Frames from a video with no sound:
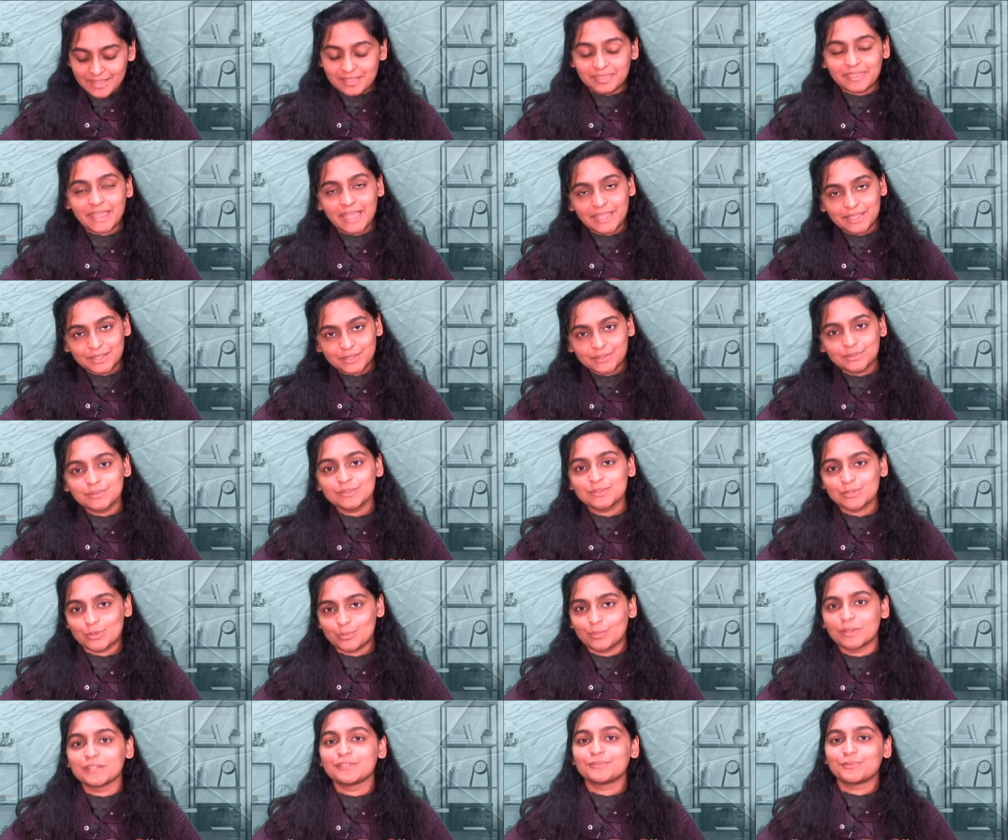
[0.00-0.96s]
thank you
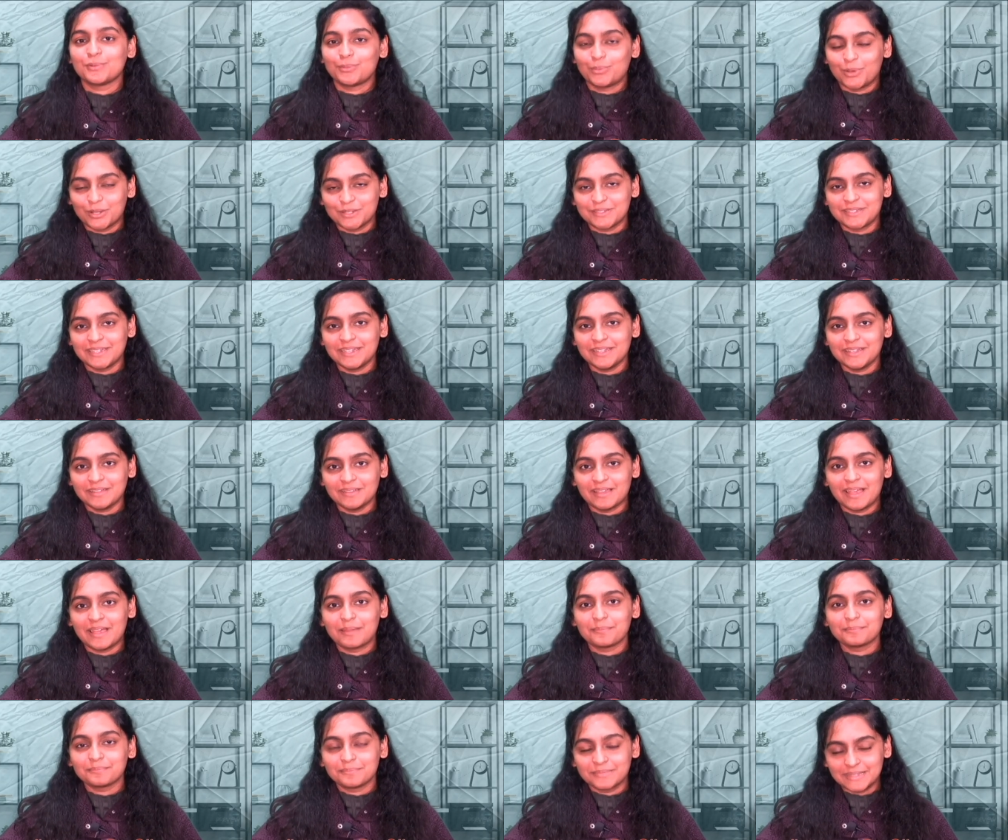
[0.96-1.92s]
so much for watching.
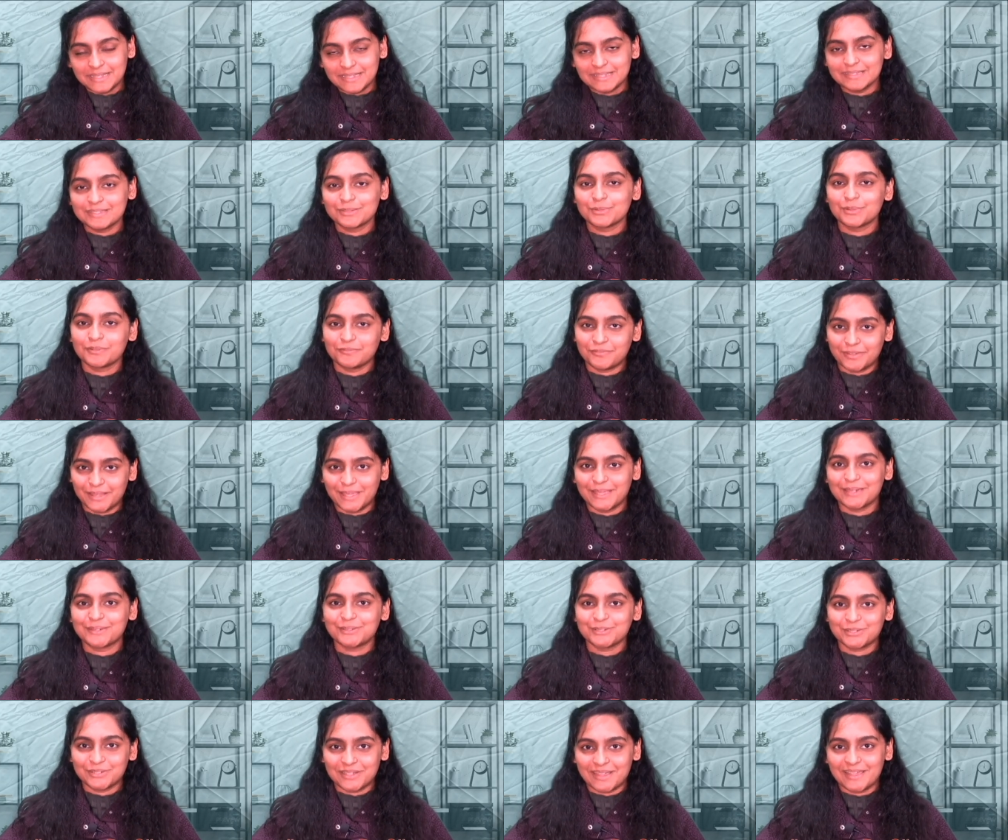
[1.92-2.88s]
Please don't
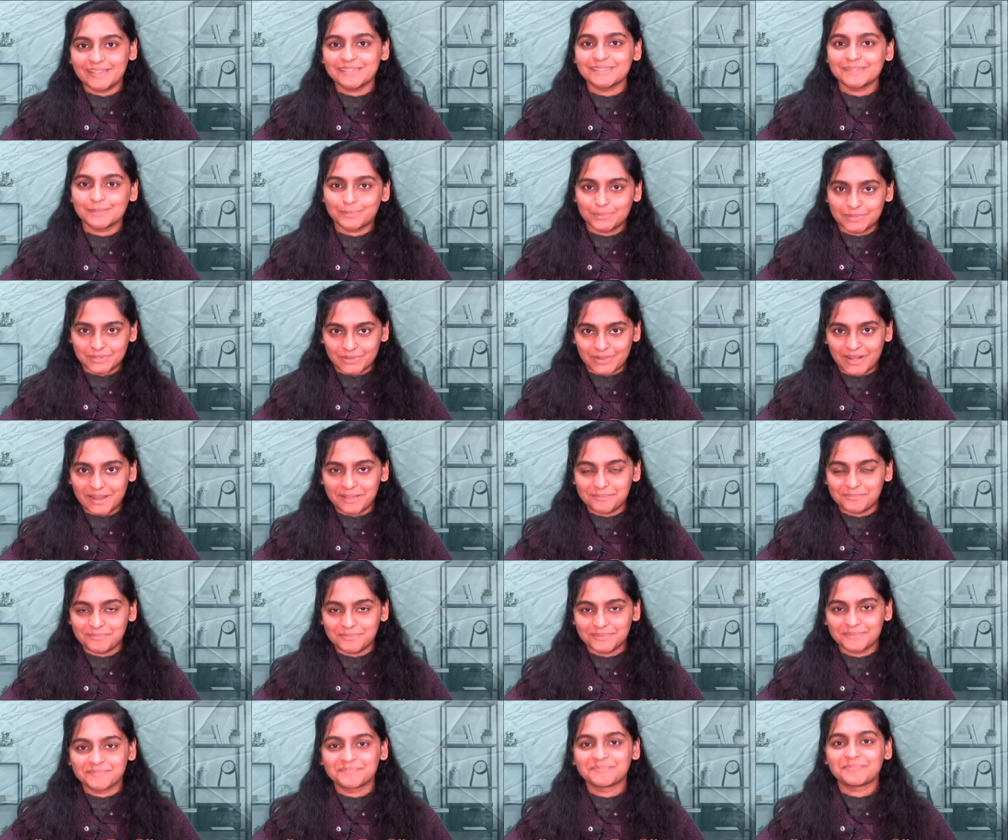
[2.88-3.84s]
forget to share, subscribe.
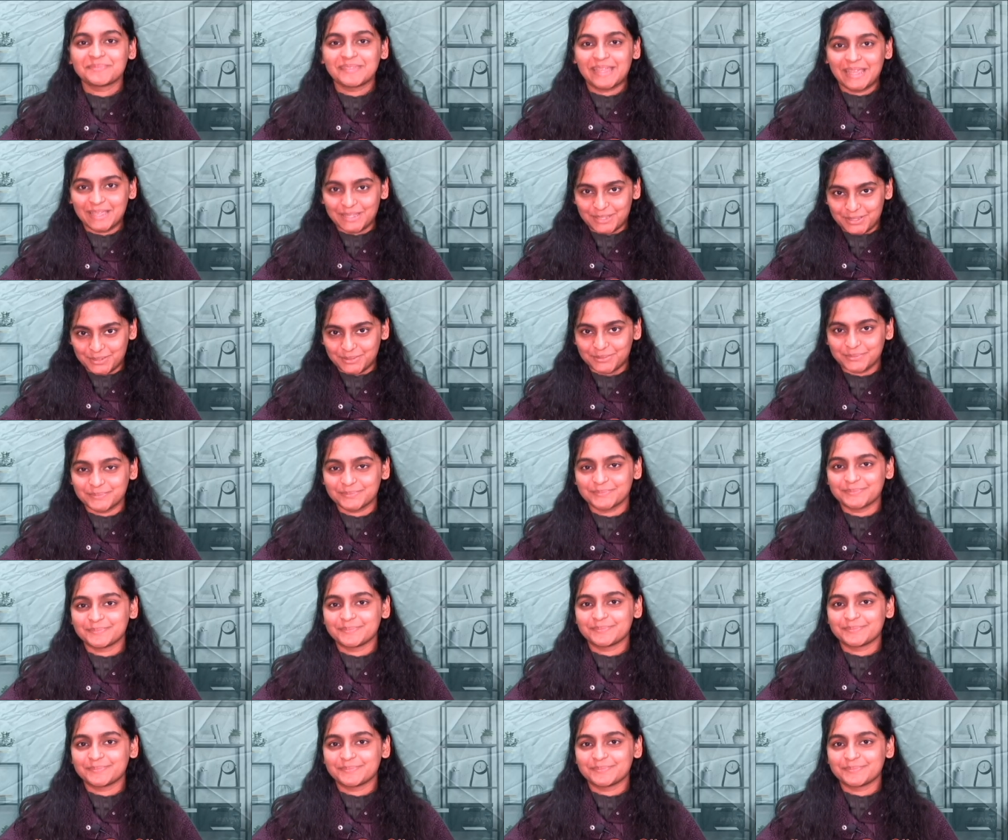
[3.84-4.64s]
Thank you.